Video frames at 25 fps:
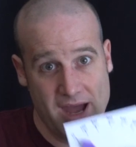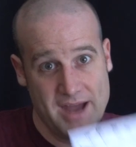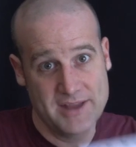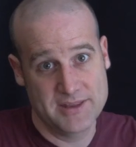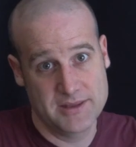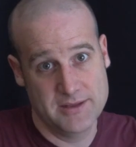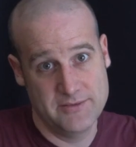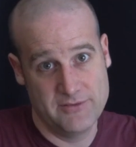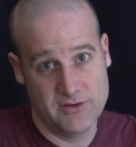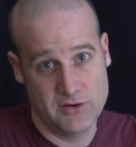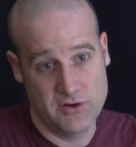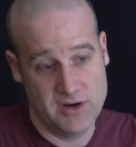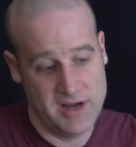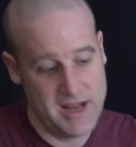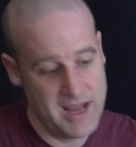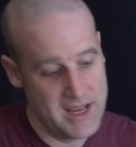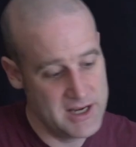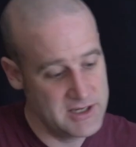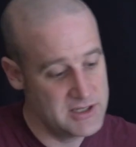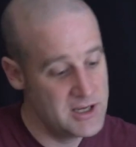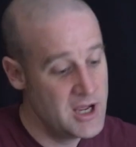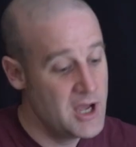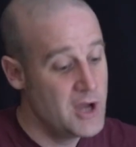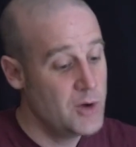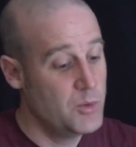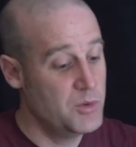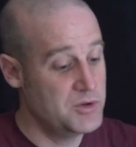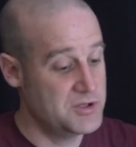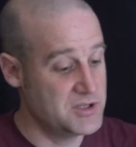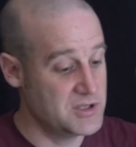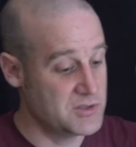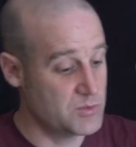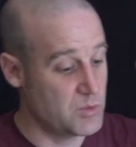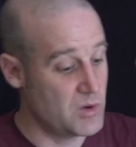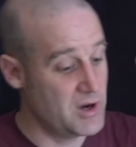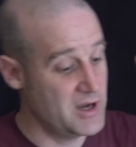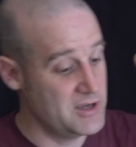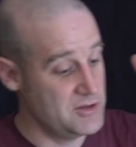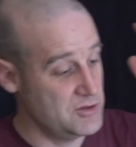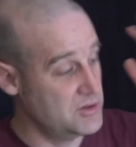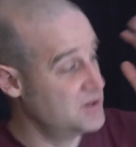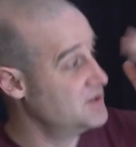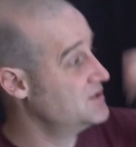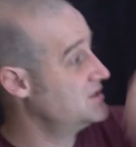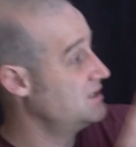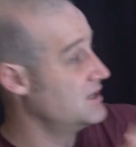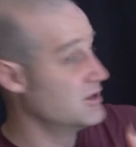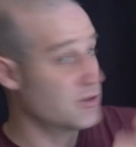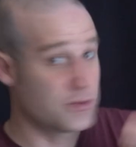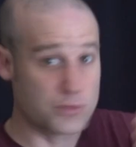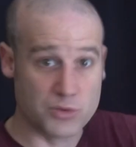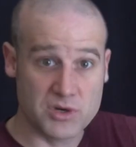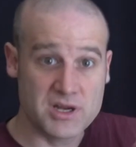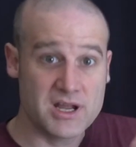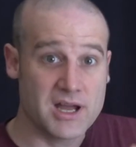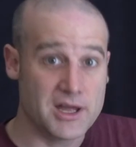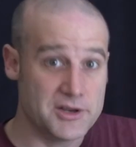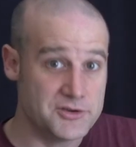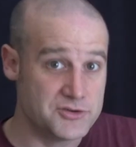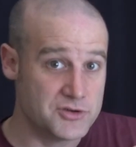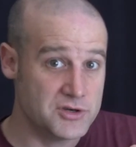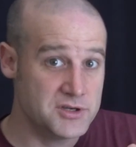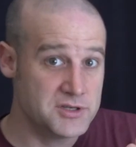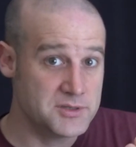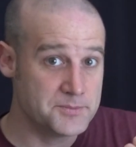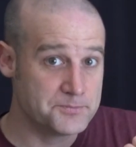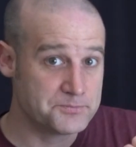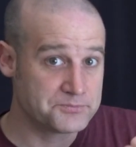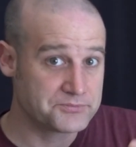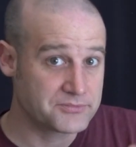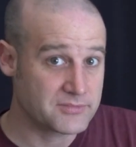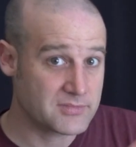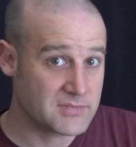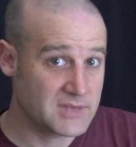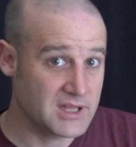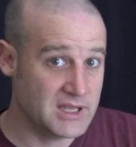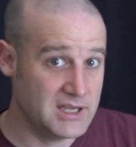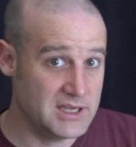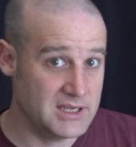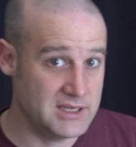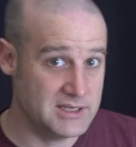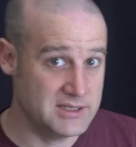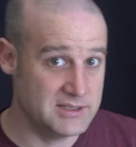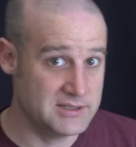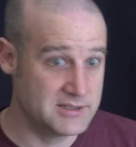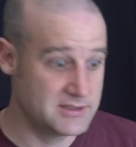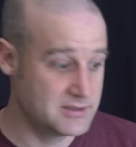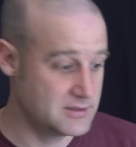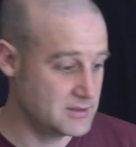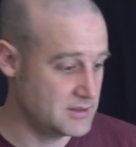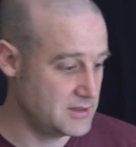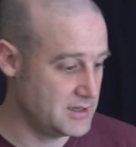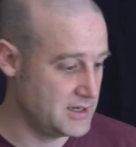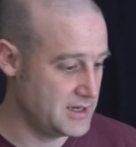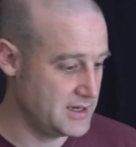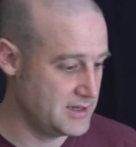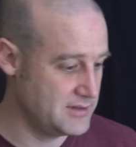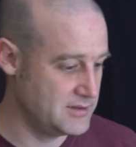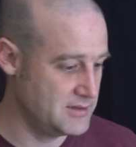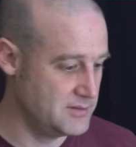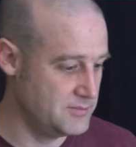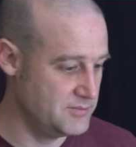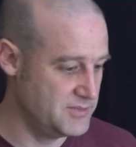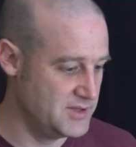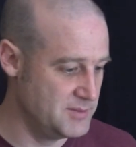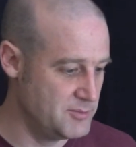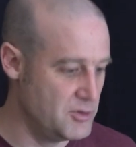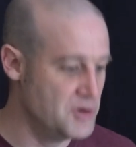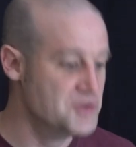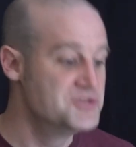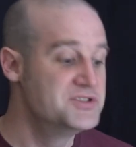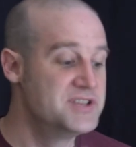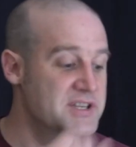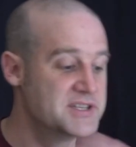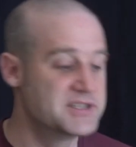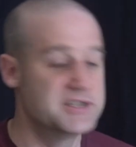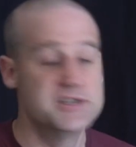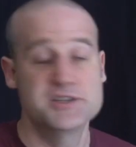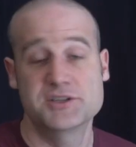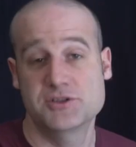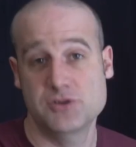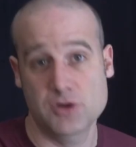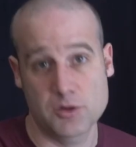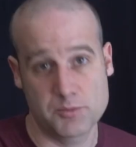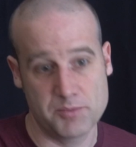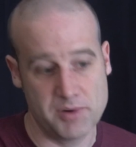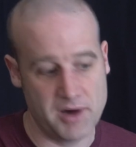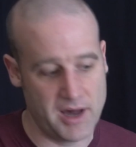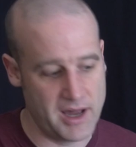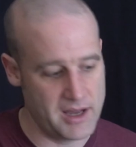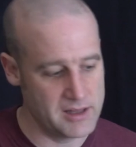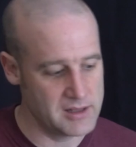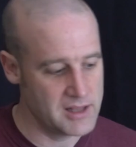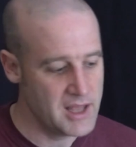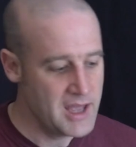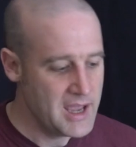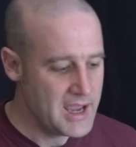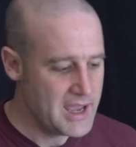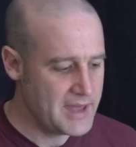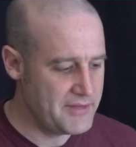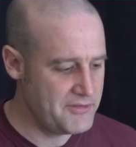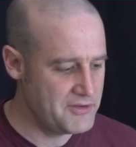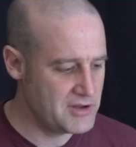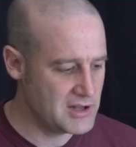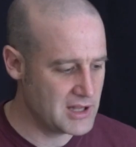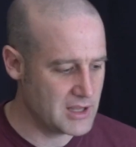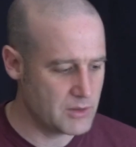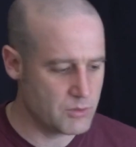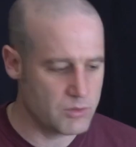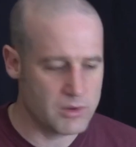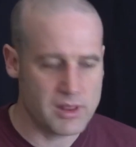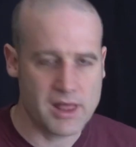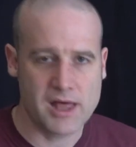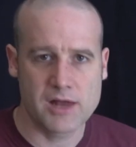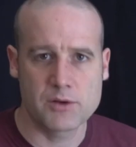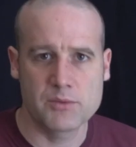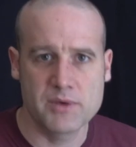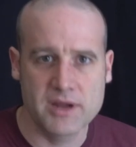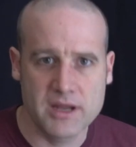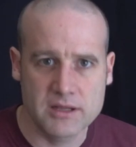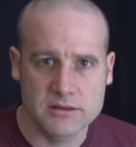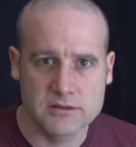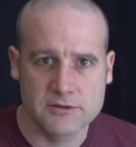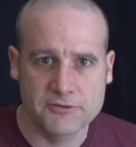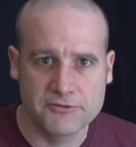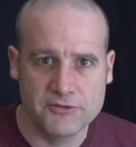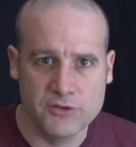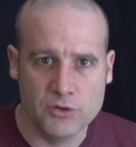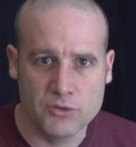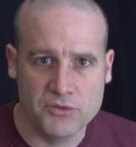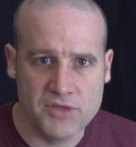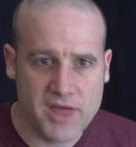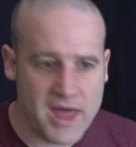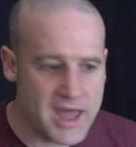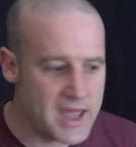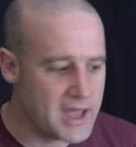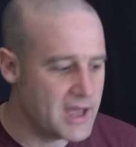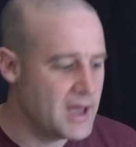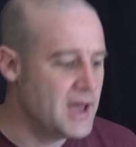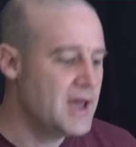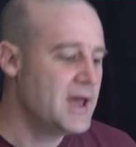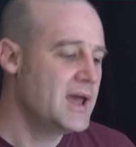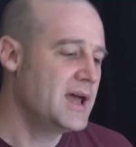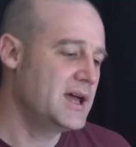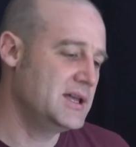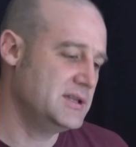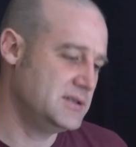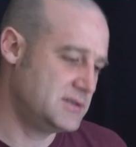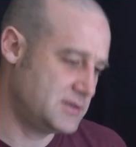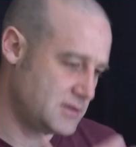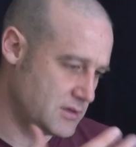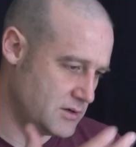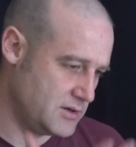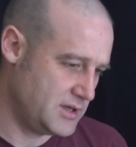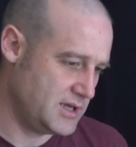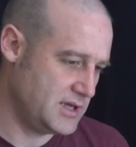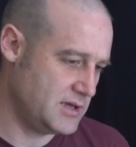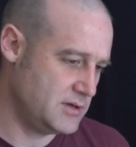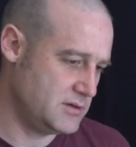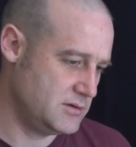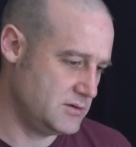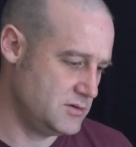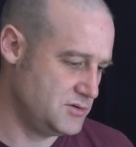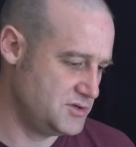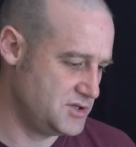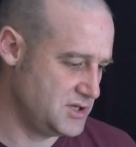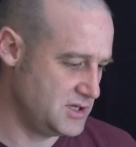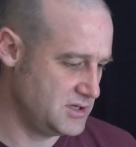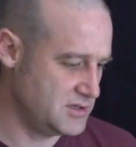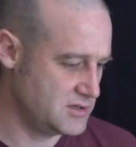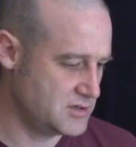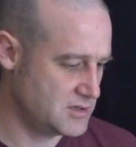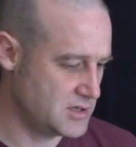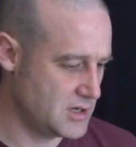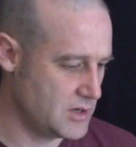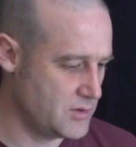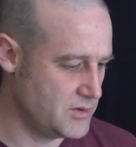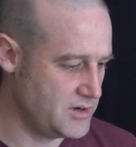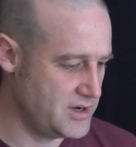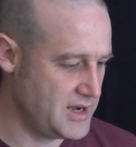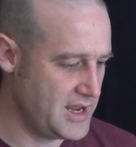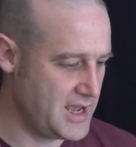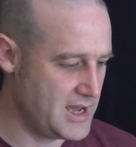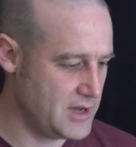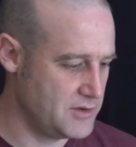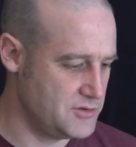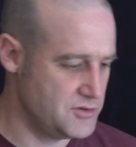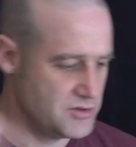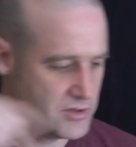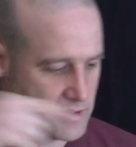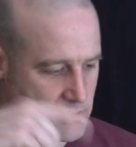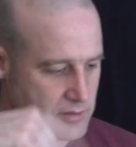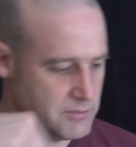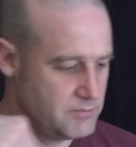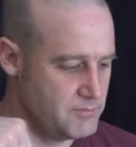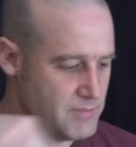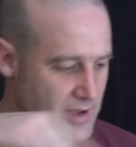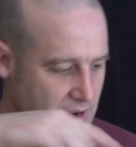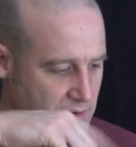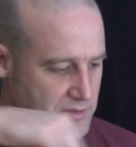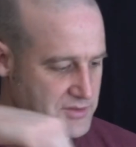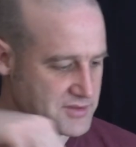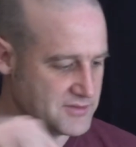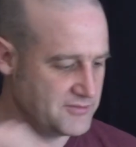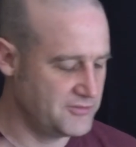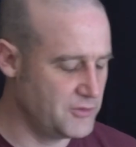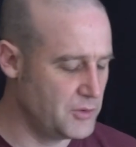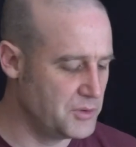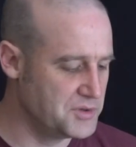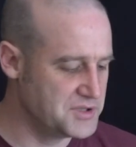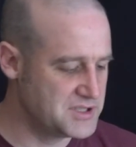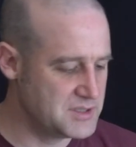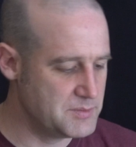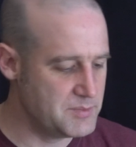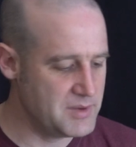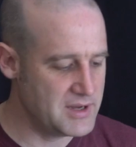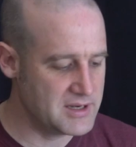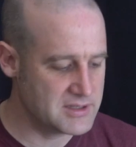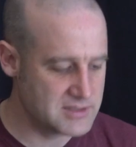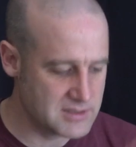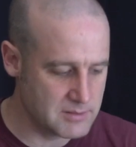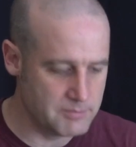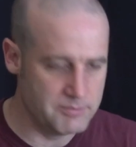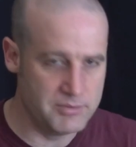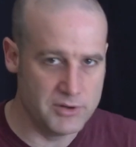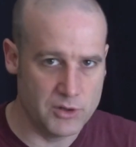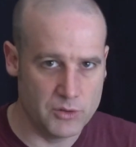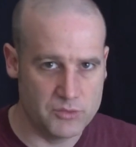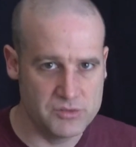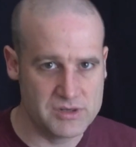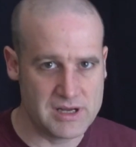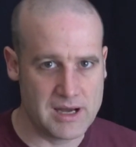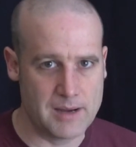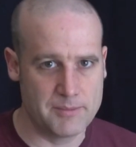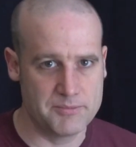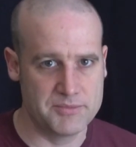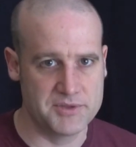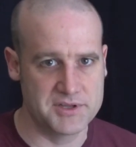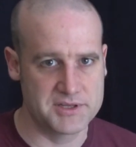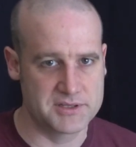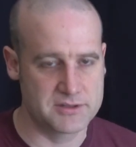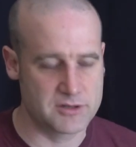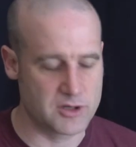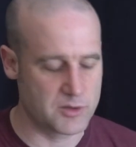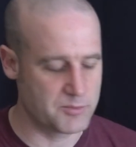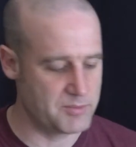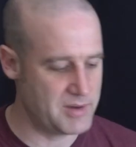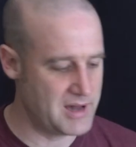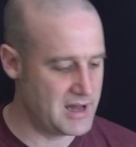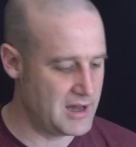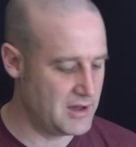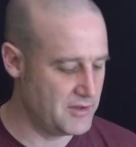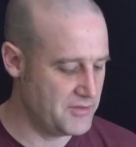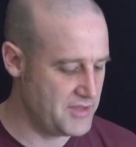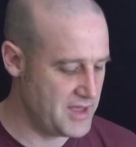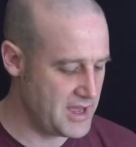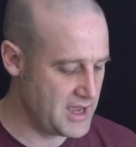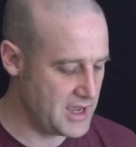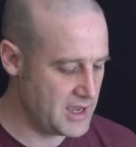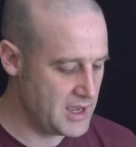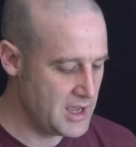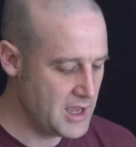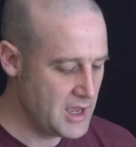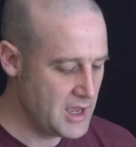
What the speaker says: at the very end, which is why you can see 300 is the most distant stockpile. And then you're like, well, how do we get the fuel there? And so here Eugene's showing how you can backwards and forwards a bit to build up the stockpile there.